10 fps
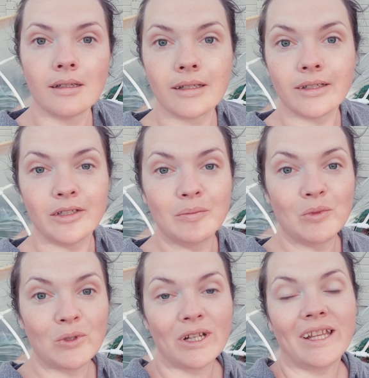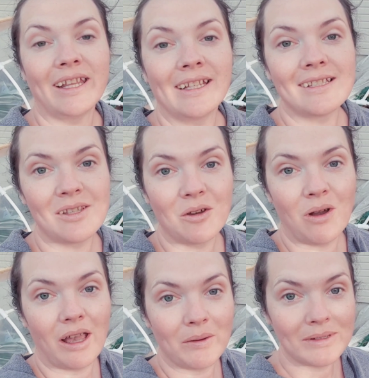Good morning. So
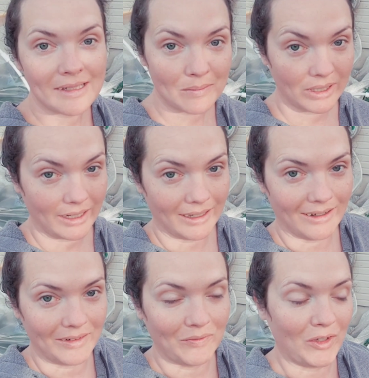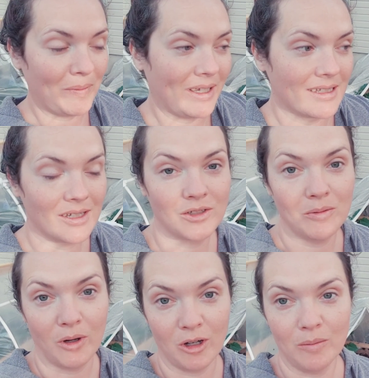I wasn't planning on filming until
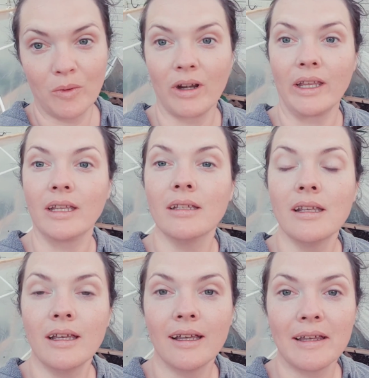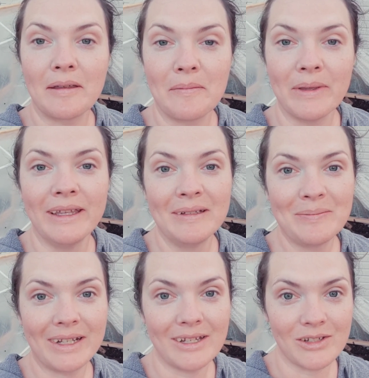tomorrow morning,
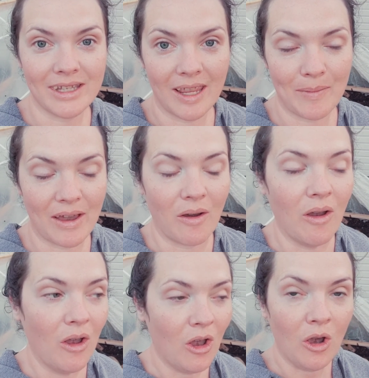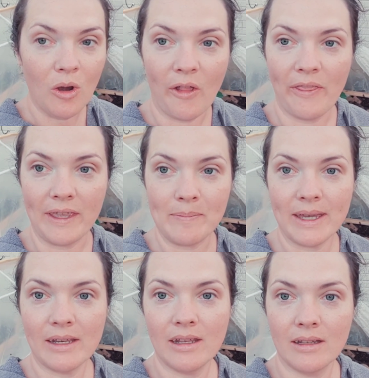but I just came out. The
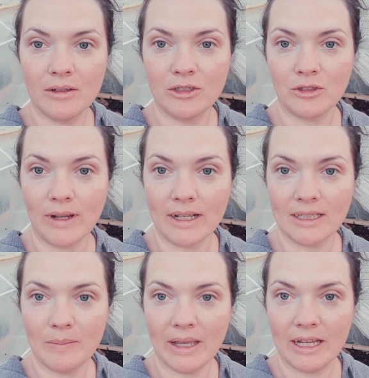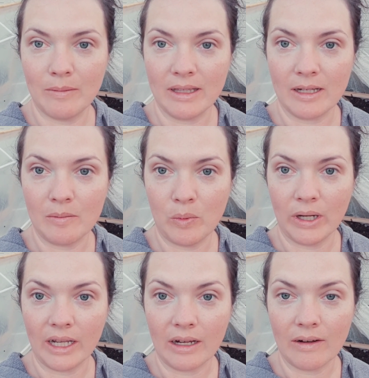bed directly behind me that I'm
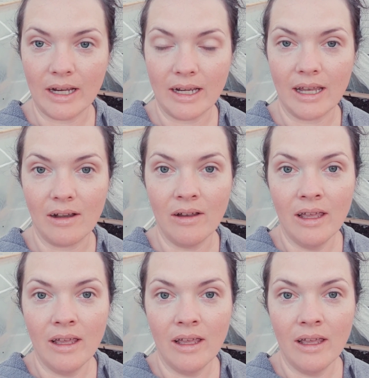pointing at right now,